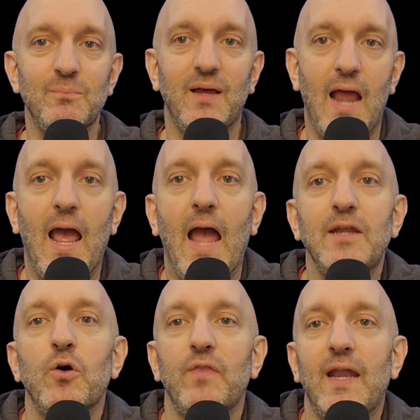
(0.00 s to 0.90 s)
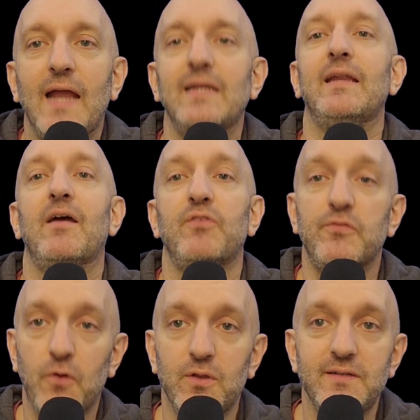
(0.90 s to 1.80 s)
But I know that I didn't have their
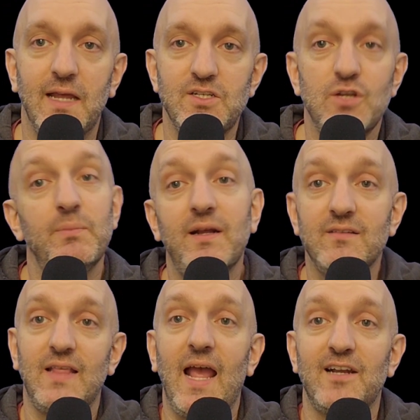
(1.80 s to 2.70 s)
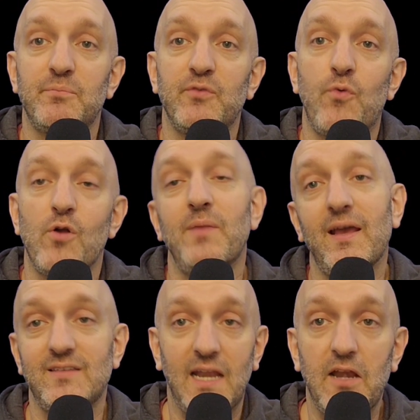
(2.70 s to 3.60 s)
full attention because they had to perform
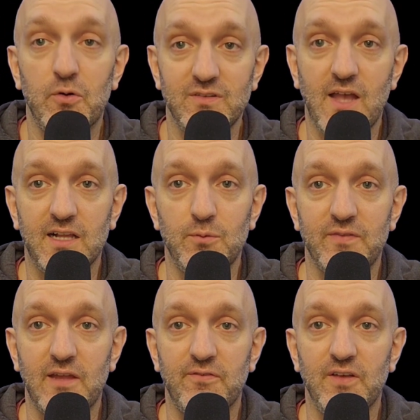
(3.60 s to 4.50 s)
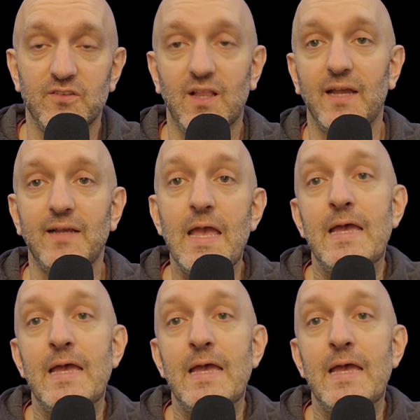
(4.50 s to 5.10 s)
next, and I know exactly what that feels like.